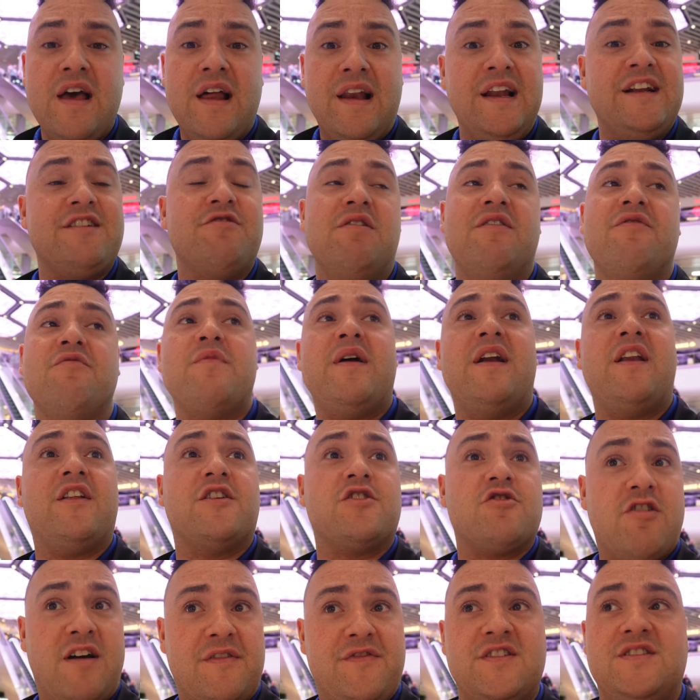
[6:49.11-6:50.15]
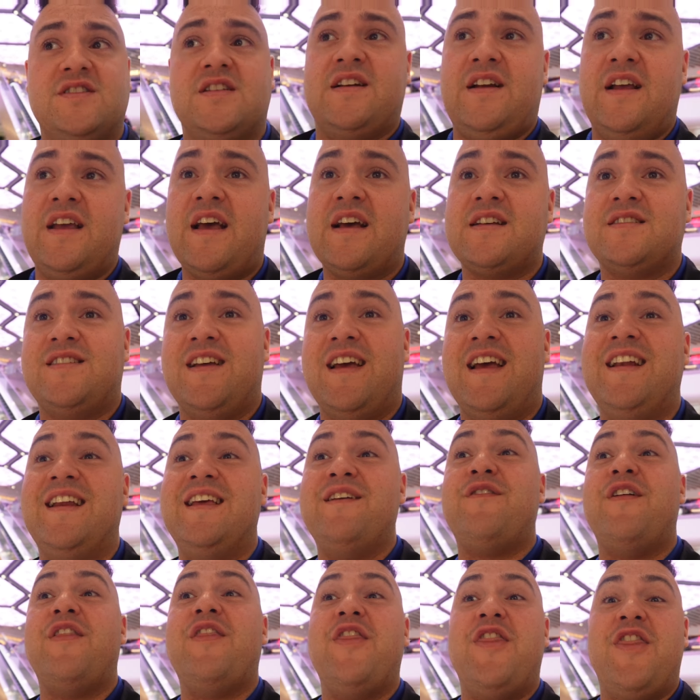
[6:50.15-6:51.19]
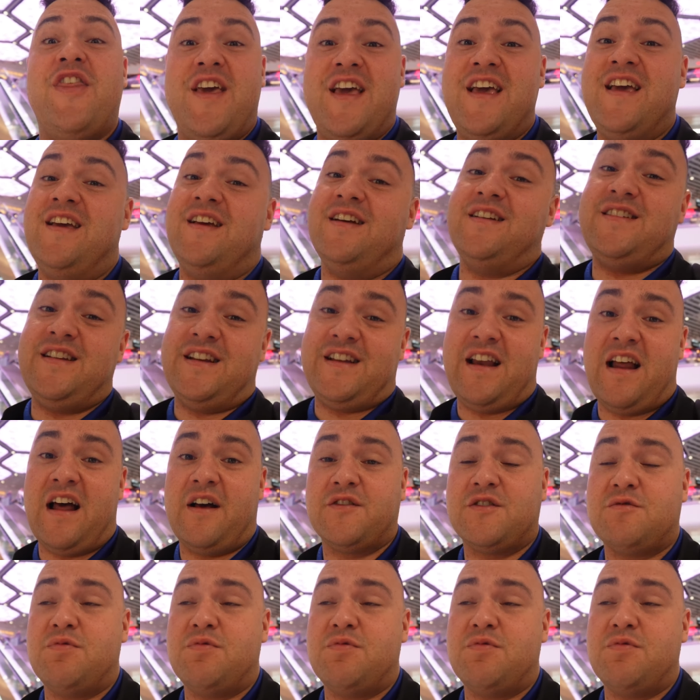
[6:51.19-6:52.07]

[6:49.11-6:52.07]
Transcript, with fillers: literally even went to the Trafford Center yesterday, and even they didn't have